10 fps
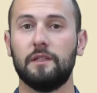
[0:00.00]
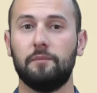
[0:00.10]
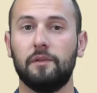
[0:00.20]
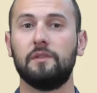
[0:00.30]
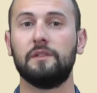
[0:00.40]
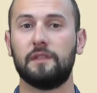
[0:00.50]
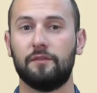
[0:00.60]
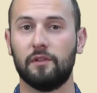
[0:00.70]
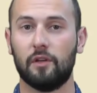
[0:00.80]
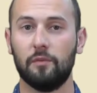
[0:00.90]
building's
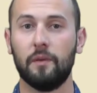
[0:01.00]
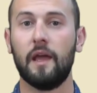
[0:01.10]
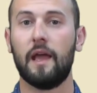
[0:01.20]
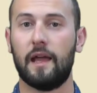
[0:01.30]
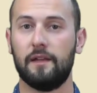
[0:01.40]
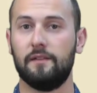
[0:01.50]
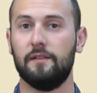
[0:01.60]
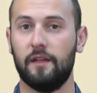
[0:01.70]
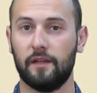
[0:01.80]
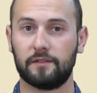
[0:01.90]
envelope and
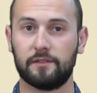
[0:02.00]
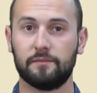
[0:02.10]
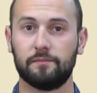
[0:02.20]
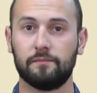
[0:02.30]
index.